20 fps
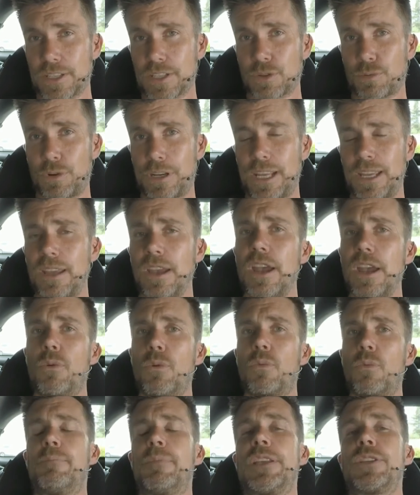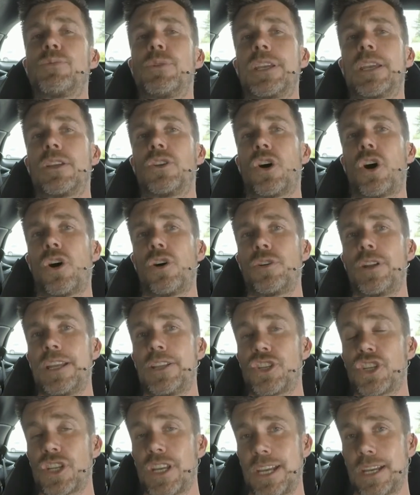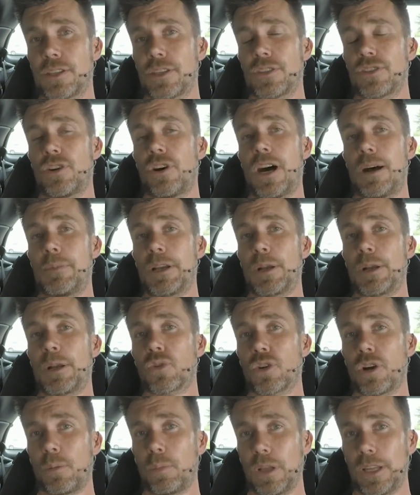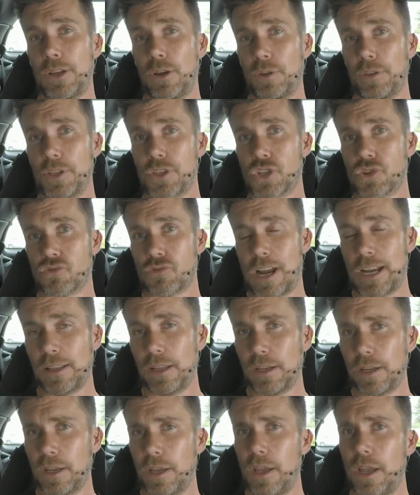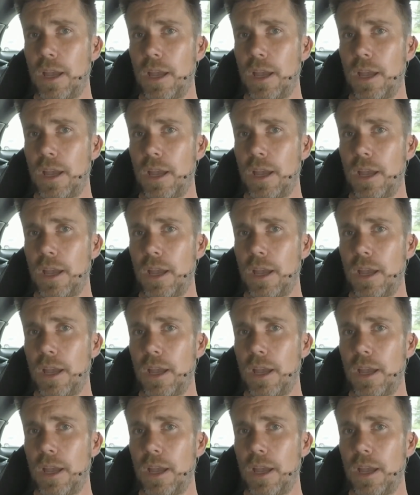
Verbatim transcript: twenty, where it means we can only check the timing properly on the trailing.